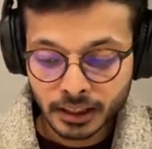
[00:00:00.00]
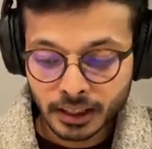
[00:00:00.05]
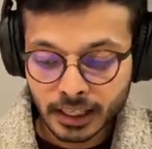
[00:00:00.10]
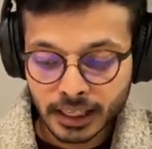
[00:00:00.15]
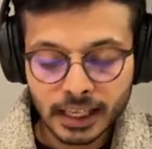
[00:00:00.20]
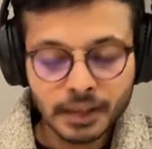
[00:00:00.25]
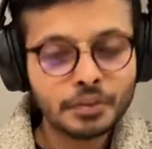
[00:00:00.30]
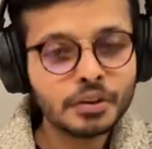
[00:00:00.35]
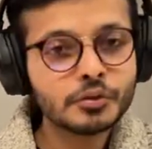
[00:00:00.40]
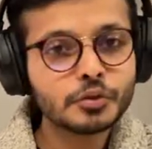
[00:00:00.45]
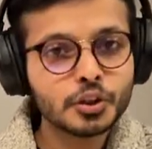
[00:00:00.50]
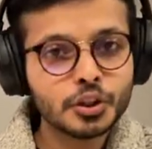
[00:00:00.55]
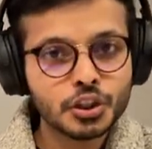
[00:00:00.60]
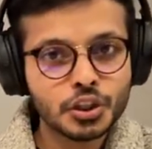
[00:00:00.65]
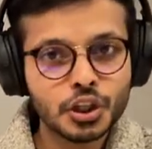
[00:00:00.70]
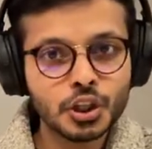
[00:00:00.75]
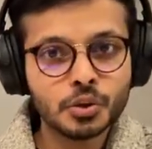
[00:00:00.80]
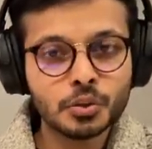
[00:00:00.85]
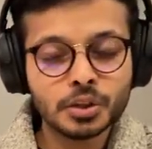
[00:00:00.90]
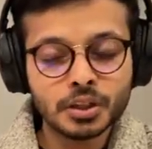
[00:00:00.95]
Even for
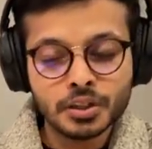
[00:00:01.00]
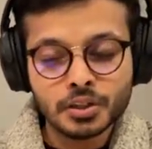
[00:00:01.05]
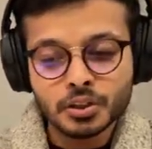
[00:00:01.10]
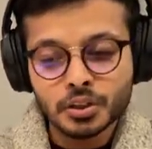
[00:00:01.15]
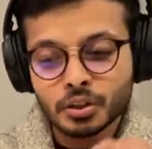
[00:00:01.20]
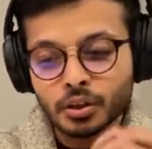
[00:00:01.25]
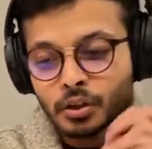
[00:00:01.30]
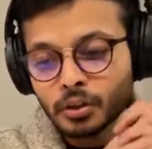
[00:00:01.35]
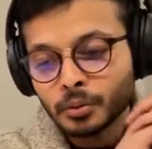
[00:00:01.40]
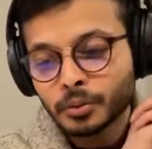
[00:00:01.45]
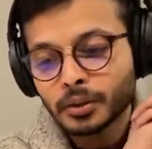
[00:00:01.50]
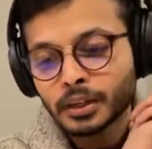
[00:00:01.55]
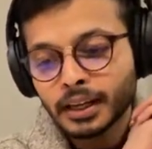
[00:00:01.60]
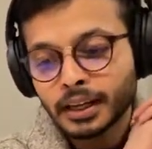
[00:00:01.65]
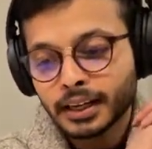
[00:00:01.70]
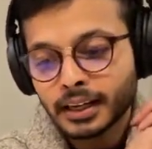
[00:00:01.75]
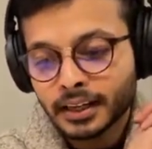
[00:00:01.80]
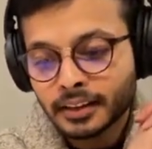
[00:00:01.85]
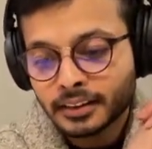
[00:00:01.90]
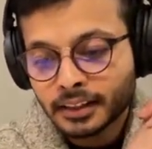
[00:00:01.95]
students, like
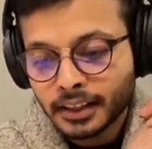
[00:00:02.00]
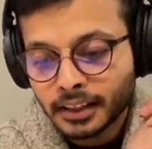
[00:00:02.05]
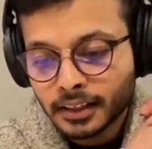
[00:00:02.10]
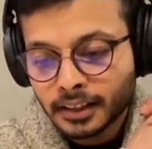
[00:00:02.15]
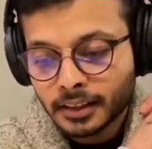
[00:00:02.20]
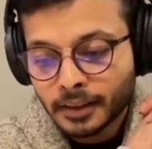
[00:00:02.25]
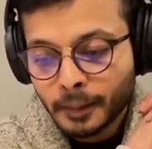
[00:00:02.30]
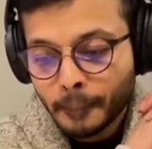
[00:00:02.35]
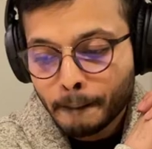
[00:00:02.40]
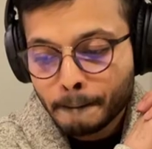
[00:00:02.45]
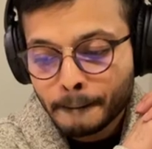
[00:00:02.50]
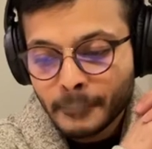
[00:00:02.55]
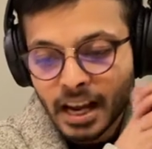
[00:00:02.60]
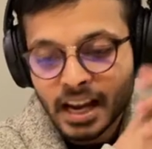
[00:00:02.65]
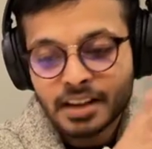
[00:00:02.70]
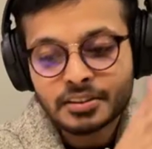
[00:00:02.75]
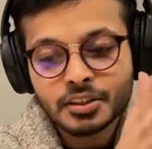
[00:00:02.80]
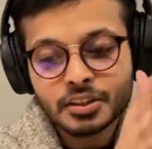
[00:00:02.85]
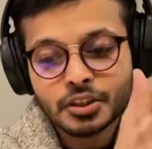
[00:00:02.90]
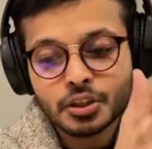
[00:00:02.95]
I think
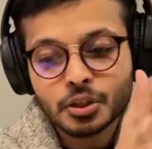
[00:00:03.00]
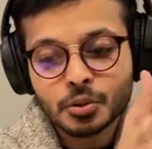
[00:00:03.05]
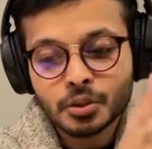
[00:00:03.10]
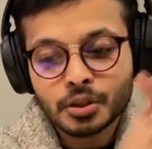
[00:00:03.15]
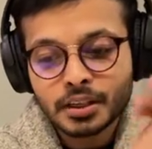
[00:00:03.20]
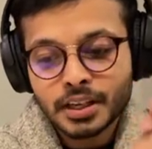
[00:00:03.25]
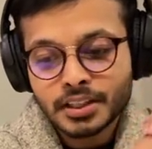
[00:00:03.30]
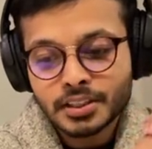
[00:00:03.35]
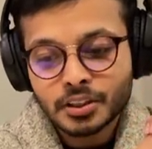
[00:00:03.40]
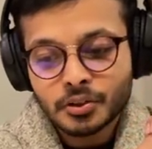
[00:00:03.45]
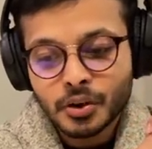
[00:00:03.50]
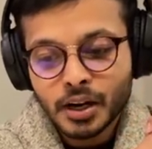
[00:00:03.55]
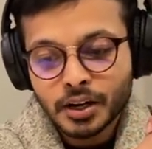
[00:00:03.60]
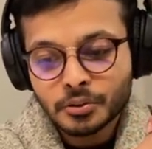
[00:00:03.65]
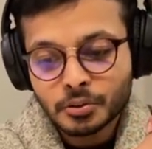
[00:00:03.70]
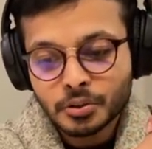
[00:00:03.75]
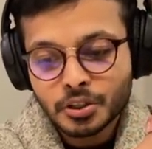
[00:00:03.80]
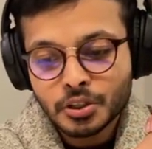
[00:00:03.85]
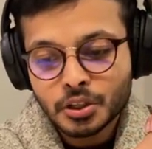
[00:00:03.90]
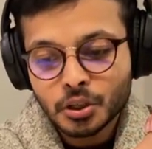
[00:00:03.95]
as a student, as a
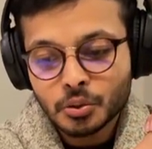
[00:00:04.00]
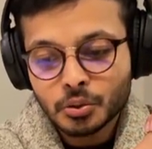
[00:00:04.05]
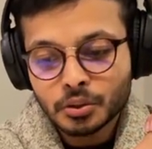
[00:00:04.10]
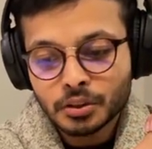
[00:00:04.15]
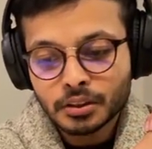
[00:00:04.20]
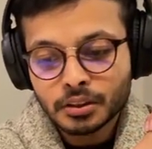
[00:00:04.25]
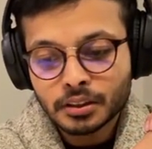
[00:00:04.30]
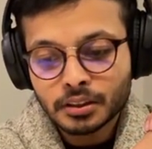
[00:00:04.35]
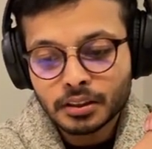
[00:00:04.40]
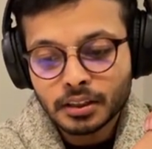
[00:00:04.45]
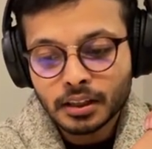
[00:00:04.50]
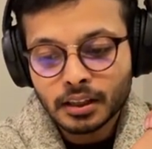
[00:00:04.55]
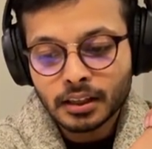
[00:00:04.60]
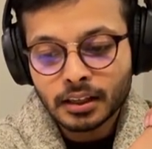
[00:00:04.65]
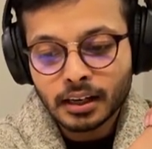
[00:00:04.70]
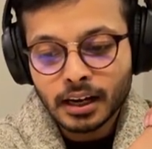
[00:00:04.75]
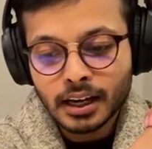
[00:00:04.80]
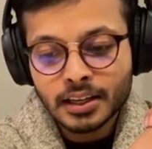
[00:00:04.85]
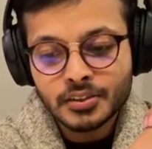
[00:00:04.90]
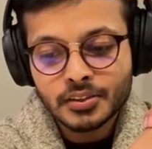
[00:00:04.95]
graduate student,
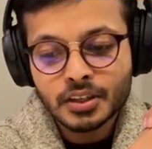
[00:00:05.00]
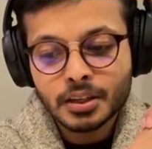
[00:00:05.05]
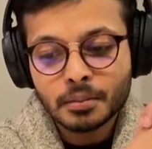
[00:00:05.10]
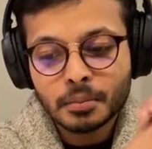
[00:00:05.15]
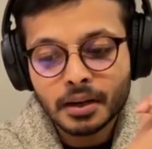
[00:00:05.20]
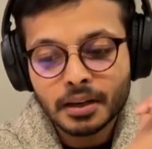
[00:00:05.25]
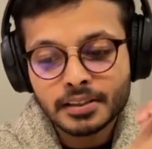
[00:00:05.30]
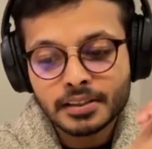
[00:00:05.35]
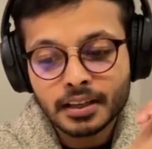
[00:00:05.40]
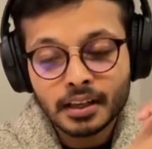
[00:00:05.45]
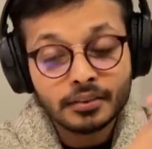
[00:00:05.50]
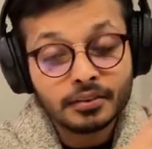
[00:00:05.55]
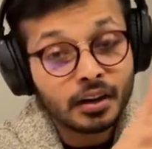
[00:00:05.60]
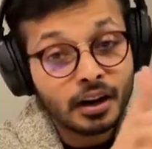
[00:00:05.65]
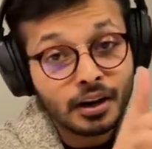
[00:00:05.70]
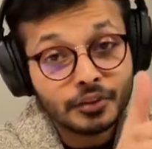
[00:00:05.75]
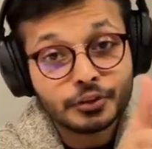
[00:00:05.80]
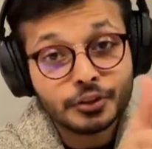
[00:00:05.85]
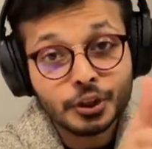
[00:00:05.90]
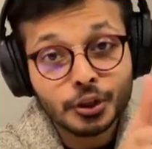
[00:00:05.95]
I see myself
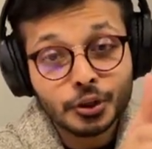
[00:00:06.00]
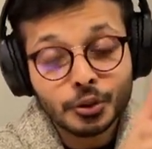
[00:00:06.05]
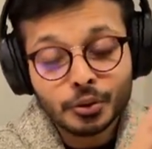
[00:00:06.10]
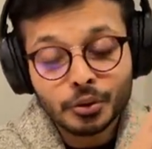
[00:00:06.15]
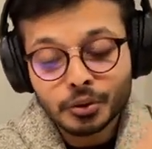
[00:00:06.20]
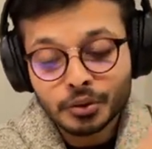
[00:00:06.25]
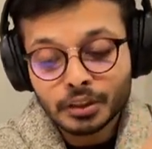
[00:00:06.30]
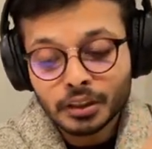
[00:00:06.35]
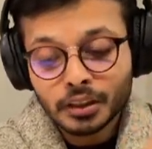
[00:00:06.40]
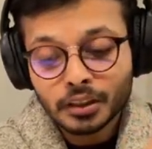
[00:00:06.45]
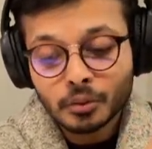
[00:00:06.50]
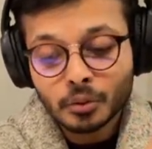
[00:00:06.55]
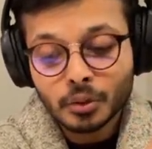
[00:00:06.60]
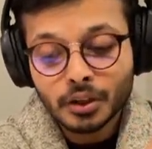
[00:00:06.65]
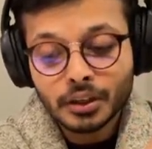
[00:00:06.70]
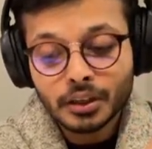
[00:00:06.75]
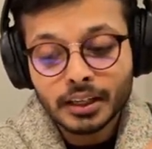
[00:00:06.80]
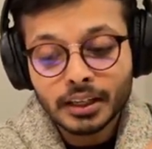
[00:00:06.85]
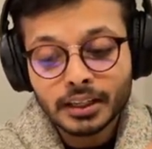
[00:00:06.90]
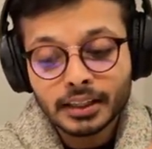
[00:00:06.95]
after Corona
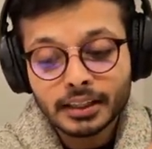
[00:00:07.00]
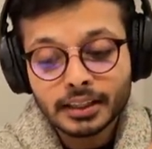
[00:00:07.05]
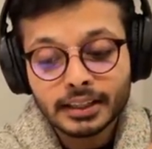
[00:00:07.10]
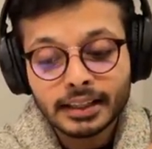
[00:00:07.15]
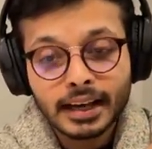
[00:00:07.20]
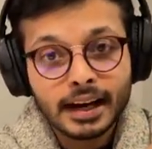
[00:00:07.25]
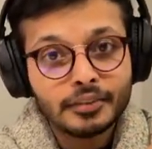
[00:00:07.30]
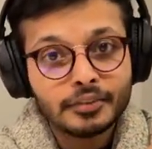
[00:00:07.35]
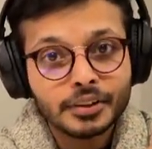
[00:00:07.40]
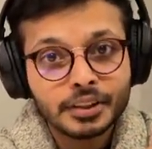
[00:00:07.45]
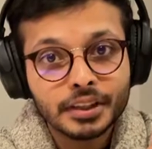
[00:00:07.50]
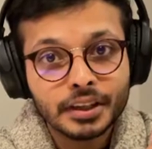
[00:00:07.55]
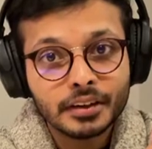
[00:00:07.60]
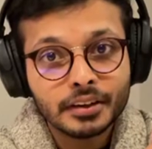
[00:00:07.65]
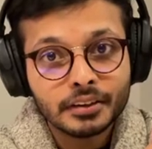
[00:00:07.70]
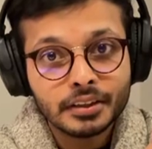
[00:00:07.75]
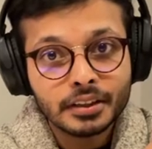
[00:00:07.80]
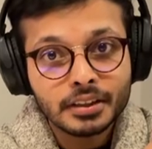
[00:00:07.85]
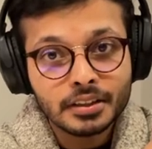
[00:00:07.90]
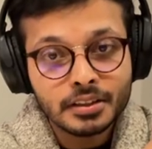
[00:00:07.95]
working in
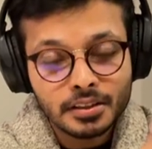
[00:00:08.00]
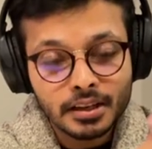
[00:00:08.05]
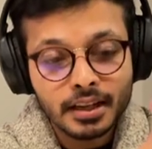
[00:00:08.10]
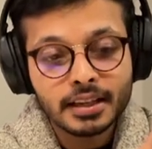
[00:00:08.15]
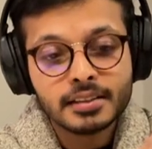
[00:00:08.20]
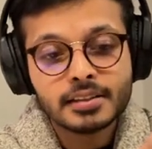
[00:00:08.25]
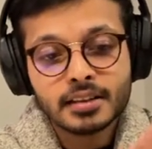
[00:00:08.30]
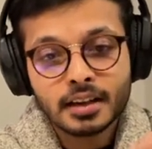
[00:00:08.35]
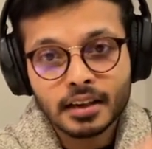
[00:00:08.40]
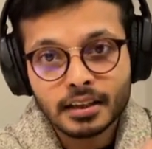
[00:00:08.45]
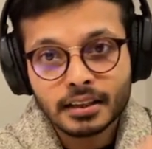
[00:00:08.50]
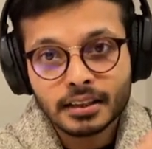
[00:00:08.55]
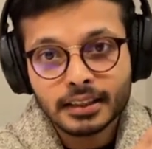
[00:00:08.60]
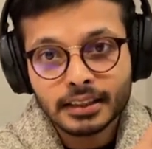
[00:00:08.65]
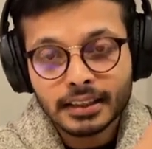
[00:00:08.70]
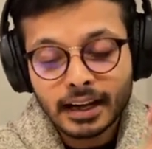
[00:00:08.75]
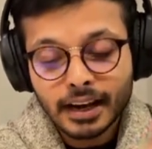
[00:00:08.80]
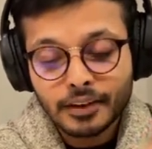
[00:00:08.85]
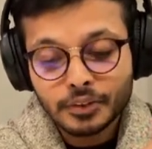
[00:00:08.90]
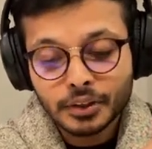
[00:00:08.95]
cafeterias, like studying in
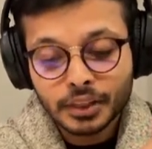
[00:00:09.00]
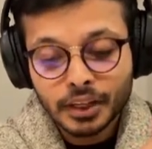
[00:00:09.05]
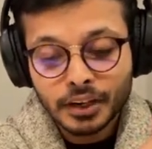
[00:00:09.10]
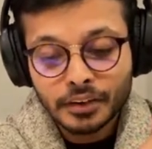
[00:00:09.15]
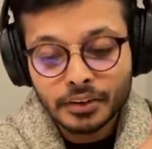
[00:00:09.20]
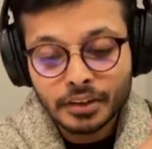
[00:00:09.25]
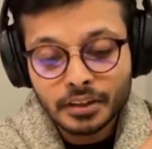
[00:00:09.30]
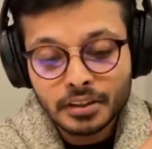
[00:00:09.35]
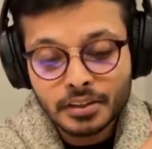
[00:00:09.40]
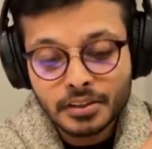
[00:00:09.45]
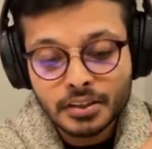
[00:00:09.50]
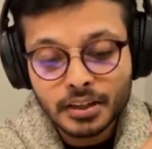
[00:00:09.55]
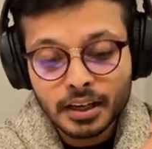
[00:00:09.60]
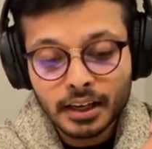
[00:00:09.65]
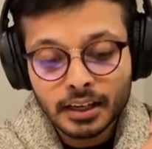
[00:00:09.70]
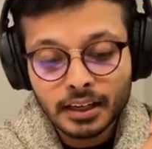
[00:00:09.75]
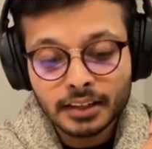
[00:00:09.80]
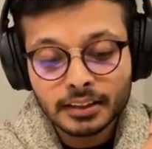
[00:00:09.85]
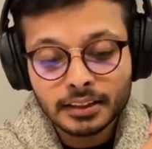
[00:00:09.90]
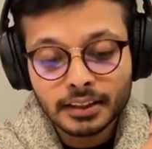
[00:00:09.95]
cafeterias, and
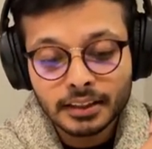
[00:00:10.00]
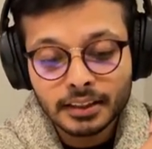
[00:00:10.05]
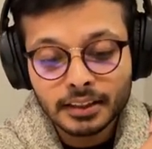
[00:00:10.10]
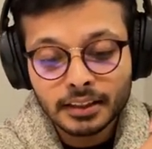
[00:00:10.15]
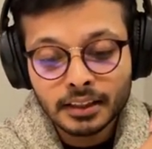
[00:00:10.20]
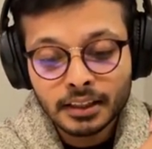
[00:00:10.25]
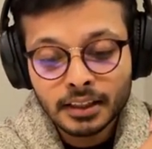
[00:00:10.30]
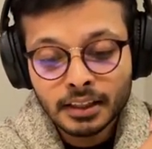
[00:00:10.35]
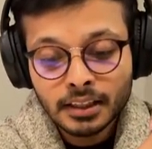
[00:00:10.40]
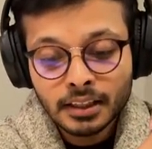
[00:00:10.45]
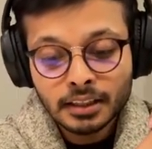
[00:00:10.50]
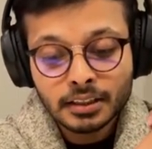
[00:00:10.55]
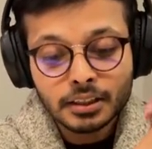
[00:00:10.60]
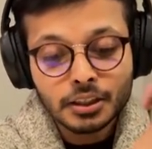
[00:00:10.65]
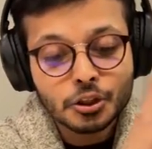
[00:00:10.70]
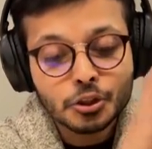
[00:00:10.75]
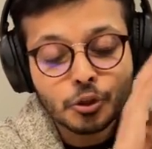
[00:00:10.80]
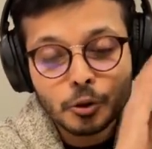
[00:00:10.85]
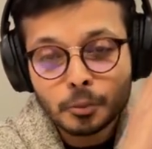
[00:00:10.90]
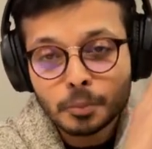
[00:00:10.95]
I think this
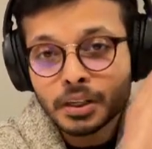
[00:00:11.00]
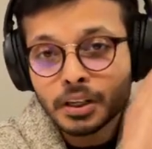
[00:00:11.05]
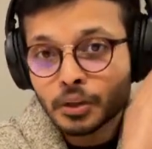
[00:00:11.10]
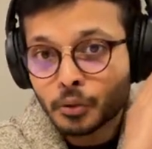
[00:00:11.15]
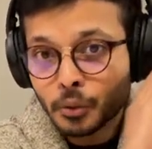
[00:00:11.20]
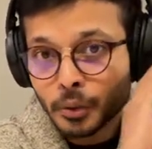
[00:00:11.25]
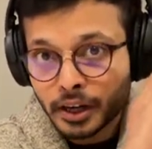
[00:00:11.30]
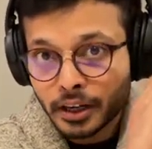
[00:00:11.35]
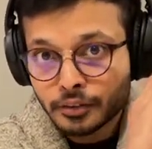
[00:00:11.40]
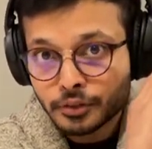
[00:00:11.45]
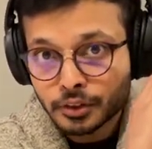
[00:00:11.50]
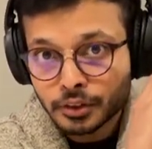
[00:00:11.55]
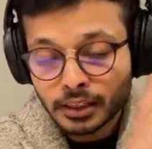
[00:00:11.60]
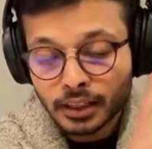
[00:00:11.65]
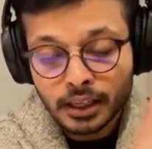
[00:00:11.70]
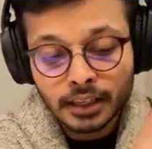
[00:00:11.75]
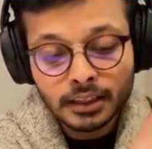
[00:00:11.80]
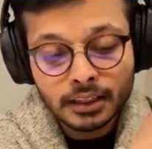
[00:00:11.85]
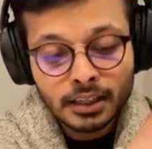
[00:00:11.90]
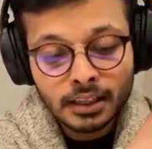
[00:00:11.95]
should be great for
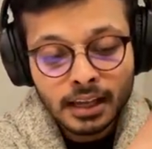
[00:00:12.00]
that.